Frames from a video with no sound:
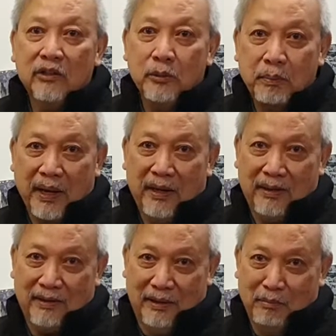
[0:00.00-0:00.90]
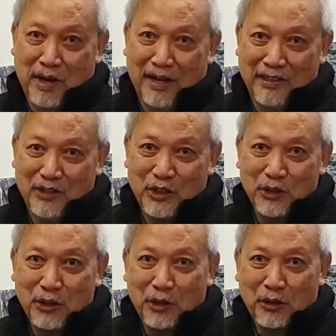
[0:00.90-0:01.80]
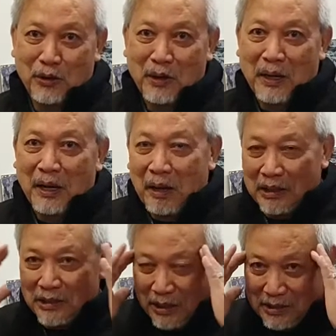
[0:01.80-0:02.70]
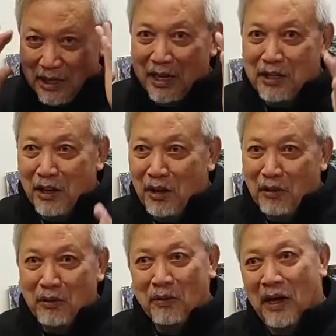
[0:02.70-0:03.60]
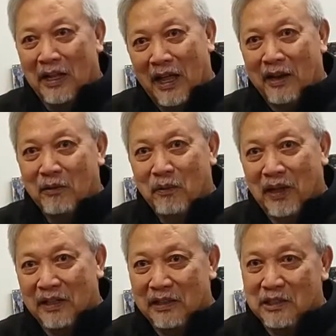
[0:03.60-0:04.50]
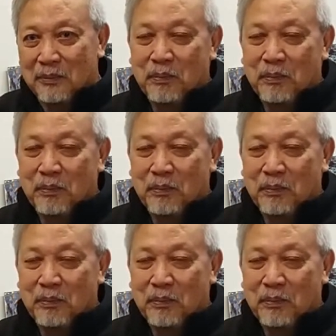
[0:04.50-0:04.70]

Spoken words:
to paint in my studio since I know a lot of like these